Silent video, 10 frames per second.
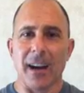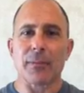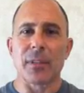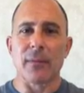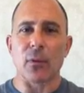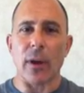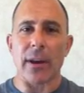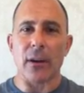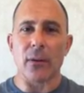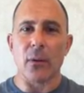I'm Steve
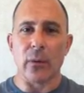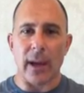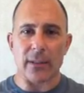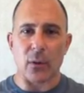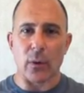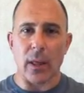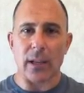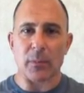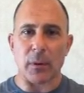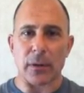Turano with Ask a Real
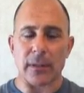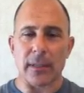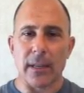Expert.